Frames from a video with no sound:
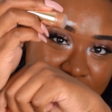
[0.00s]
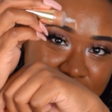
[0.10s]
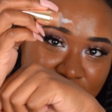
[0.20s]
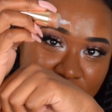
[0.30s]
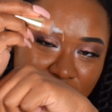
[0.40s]

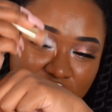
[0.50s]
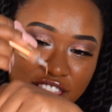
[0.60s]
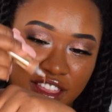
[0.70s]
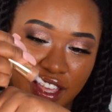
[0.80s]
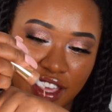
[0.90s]
is very
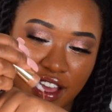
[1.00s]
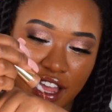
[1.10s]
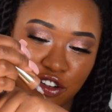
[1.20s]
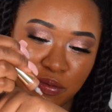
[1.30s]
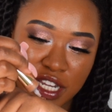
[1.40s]
thick it
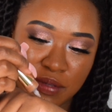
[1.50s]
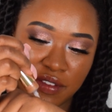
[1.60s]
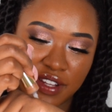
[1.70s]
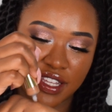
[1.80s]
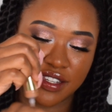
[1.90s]
kind of reminds
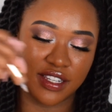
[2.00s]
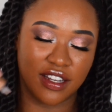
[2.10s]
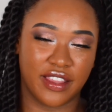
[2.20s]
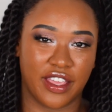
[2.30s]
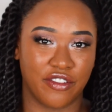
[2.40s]
me of the
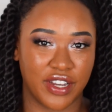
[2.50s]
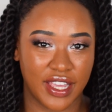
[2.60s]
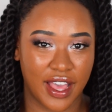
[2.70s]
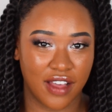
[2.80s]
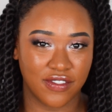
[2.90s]
concealer they
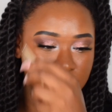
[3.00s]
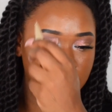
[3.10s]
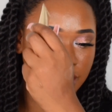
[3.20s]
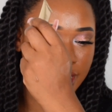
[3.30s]
already have so